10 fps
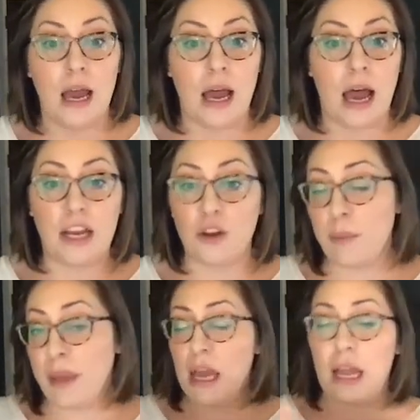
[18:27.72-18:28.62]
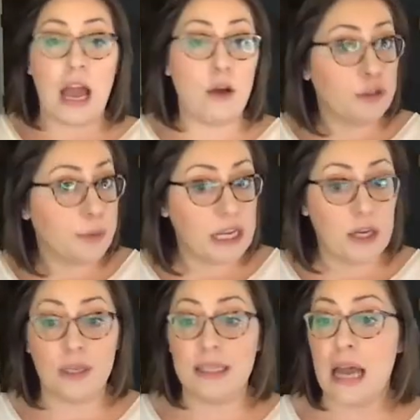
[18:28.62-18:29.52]
I know that being a couch potato
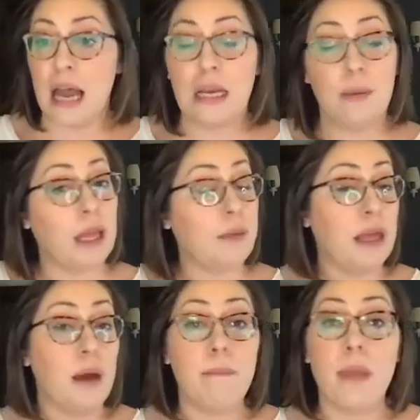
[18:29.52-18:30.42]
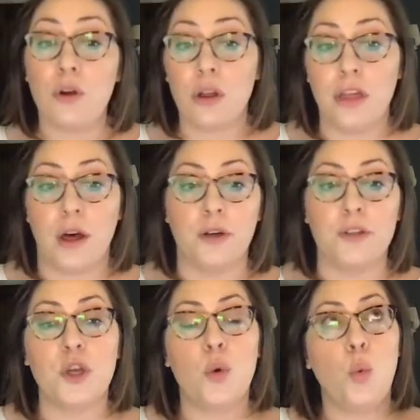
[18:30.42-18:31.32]
is not going to make me a marathoner.
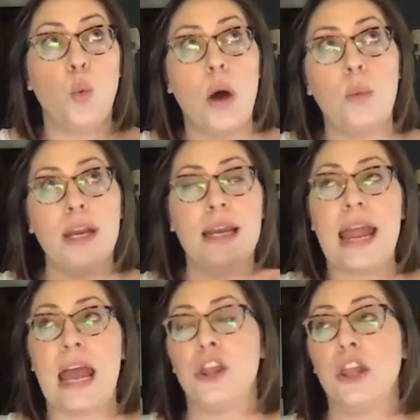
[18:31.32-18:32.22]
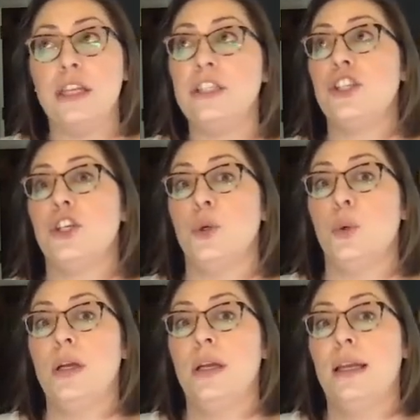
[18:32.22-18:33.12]
So what would an athlete
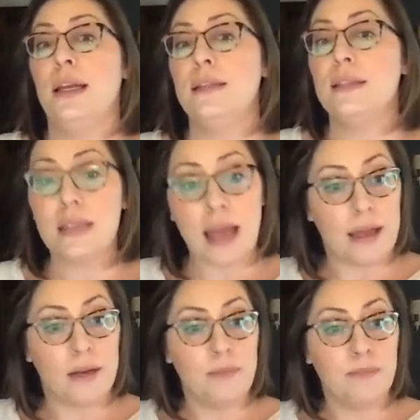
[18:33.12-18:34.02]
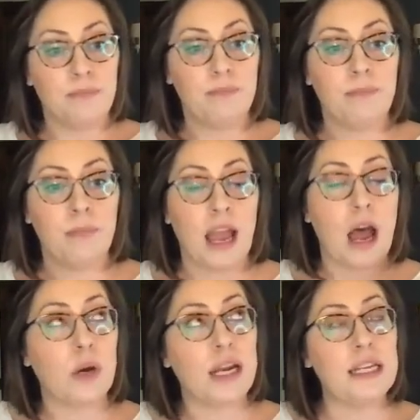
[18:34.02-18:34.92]
do instead? How
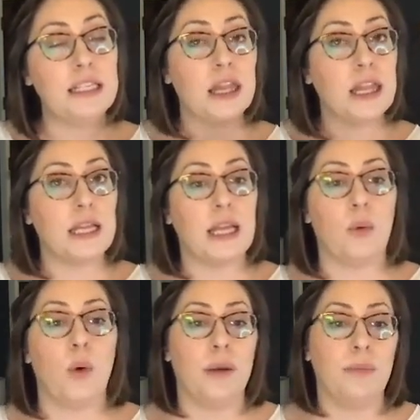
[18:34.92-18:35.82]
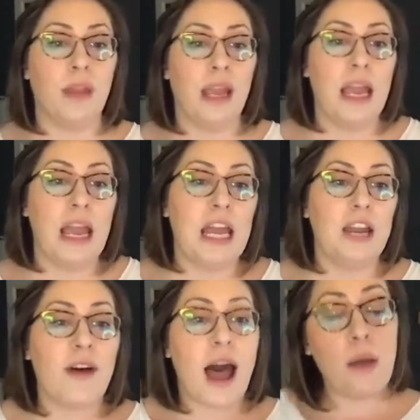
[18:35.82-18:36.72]
would I need to think like one? And
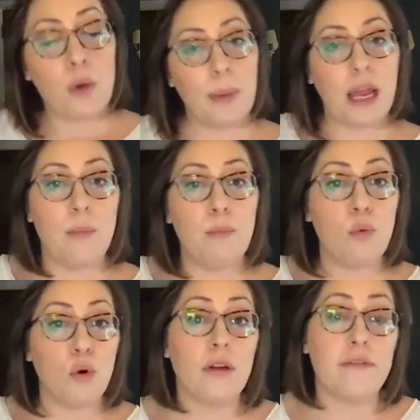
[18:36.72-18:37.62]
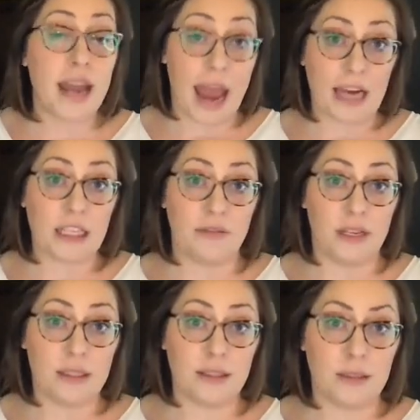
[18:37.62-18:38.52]
if I want to become more of an
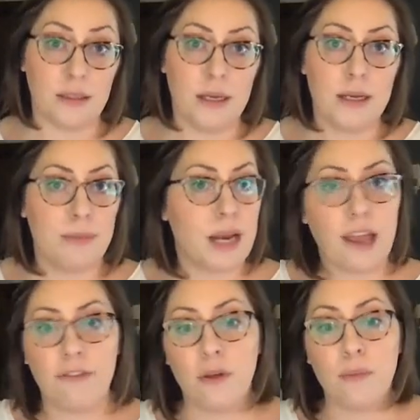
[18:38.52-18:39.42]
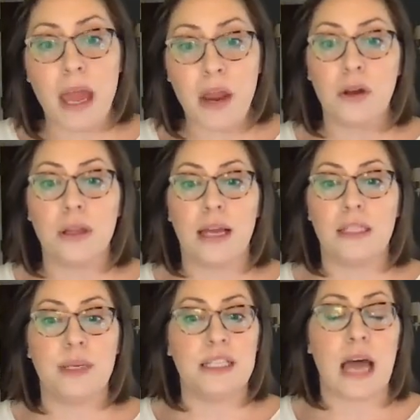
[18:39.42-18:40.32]
activist, but I feel paralyzed
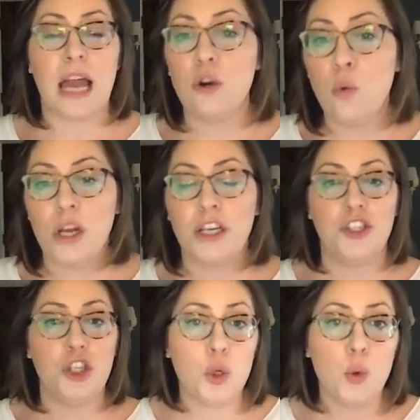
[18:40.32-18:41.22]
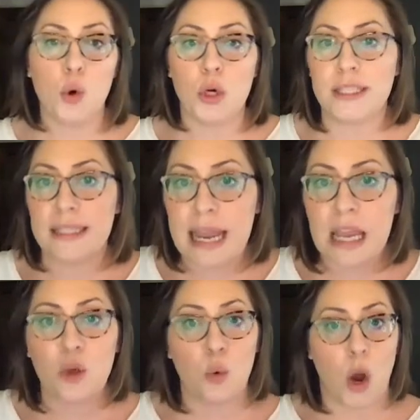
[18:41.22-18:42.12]
because I don't want to do or say
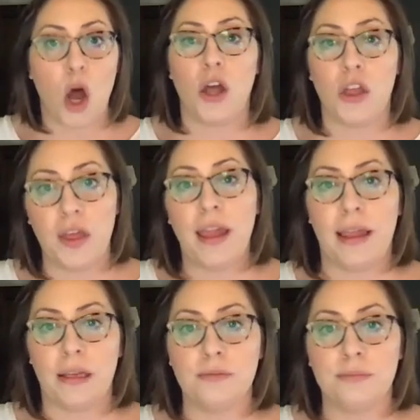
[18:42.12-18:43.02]
the wrong thing,